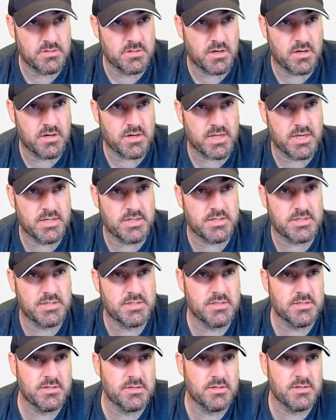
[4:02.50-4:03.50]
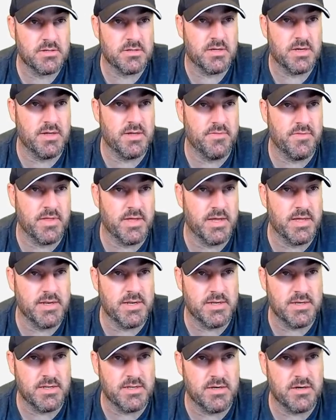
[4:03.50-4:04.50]
target. And then
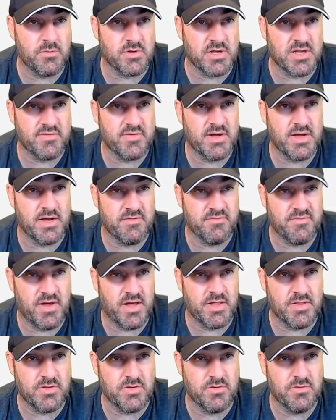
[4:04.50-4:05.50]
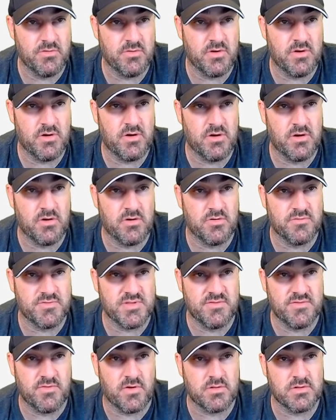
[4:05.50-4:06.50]
in here, we'll give it a value of
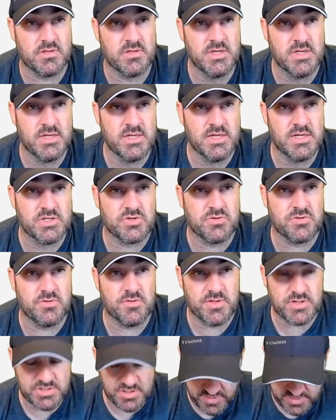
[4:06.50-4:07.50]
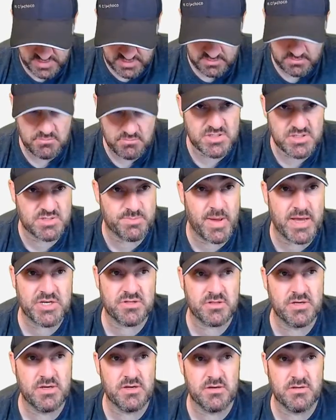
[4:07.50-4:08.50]
default. So there's nothing
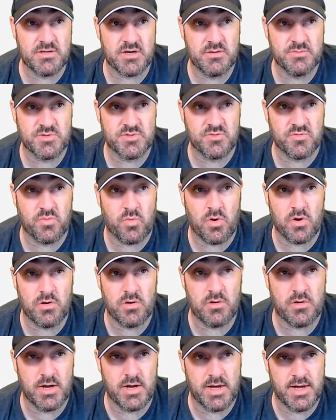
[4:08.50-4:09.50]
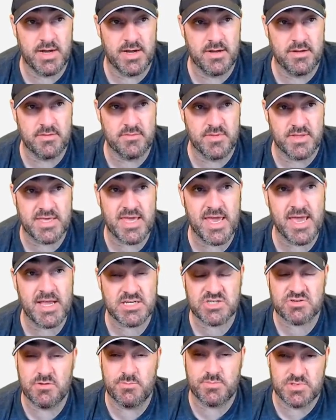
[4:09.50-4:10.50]
special here in terms of what uh, the Cake
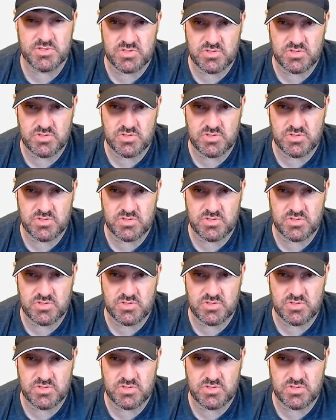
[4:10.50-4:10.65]
script is